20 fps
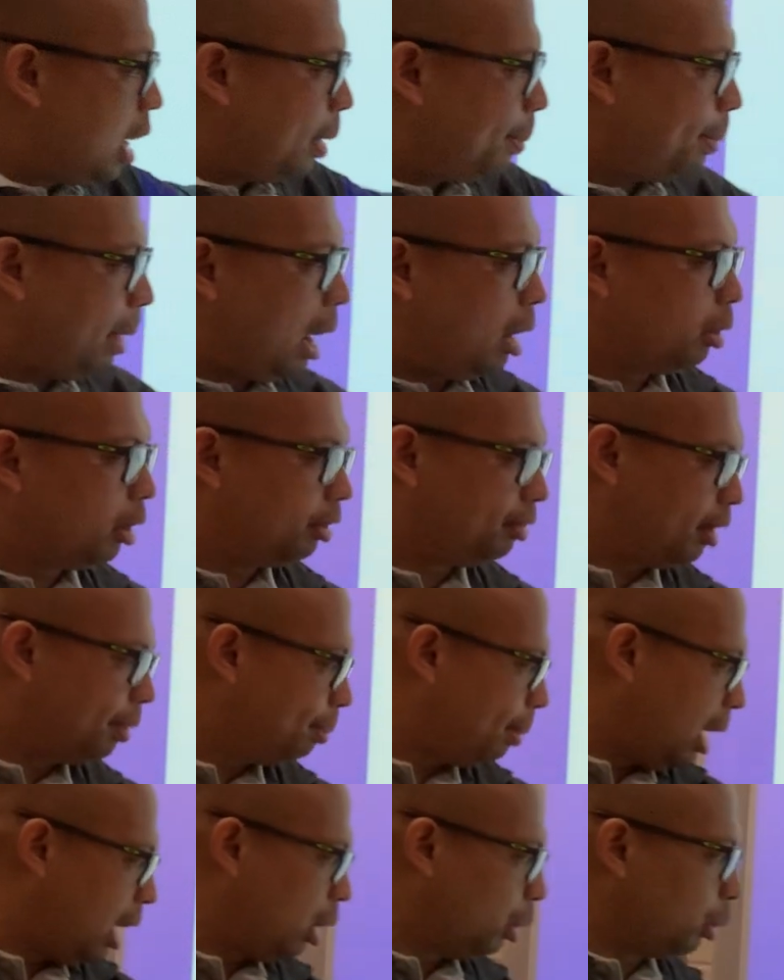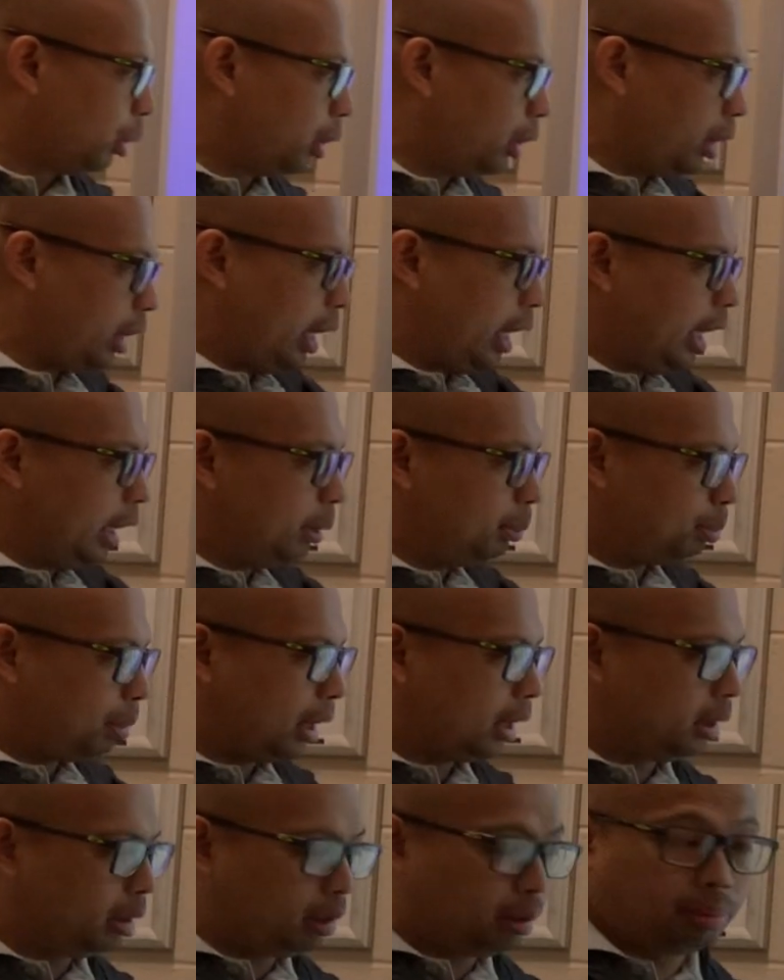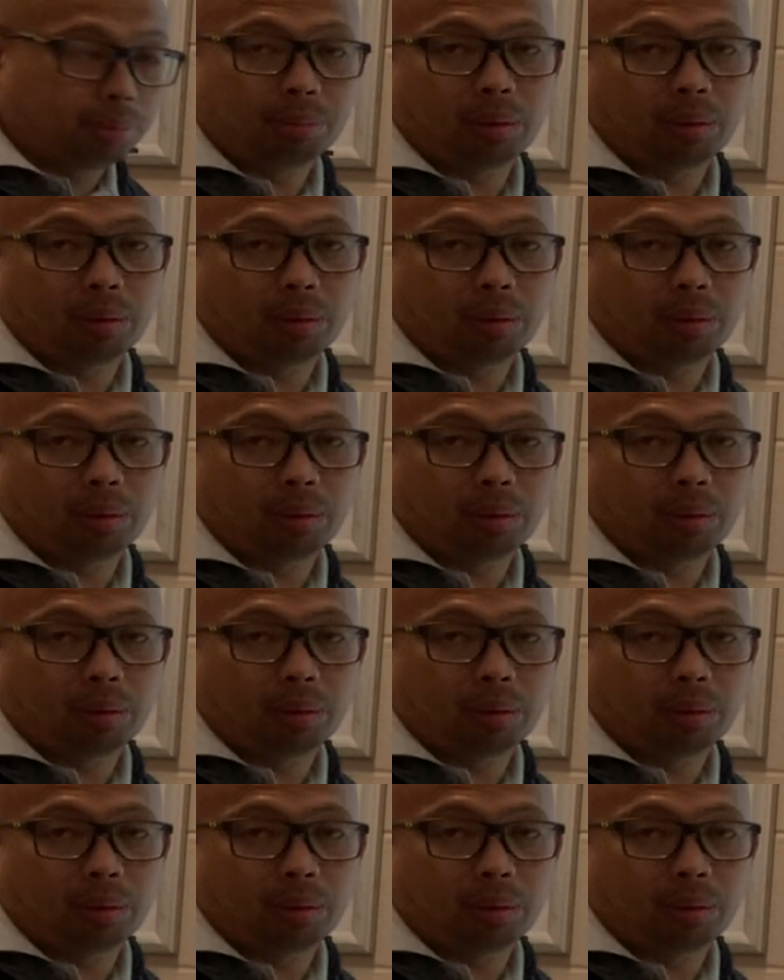power of a power, and product of